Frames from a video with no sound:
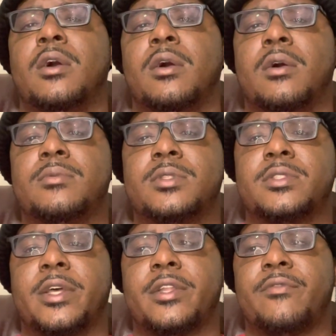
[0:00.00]
Um, since
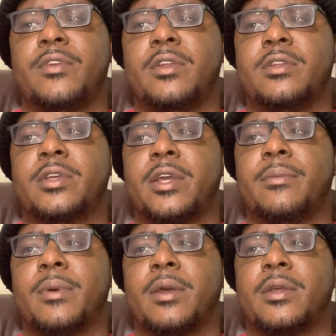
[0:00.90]
Zach LaVine came
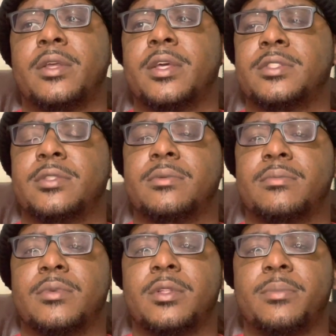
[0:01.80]
back, he hasn't
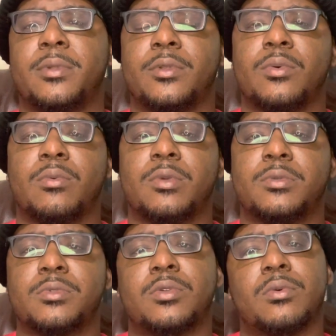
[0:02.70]
really been doing what he
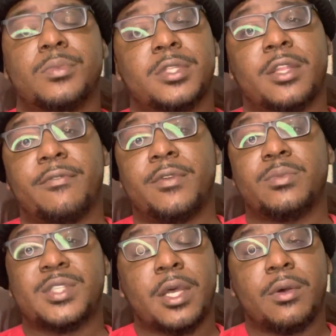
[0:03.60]
was doing when Zach LaVine
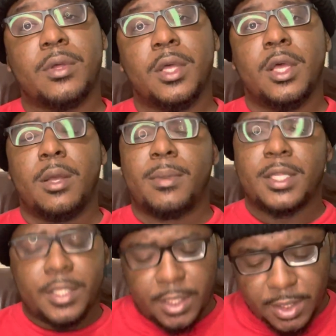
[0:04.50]
was out. But
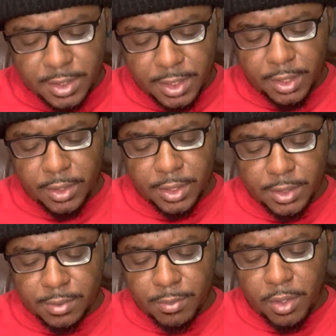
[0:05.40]
I think he can still hit
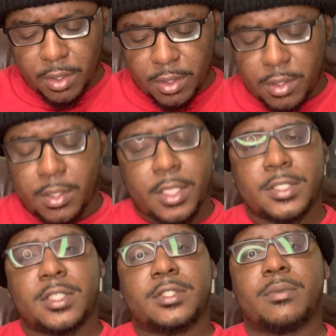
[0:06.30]
this mark. Like I
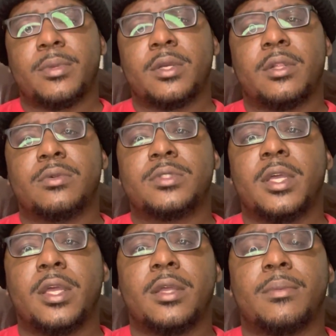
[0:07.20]
said, it's going to be a close
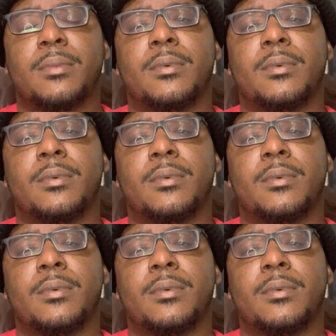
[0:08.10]
game.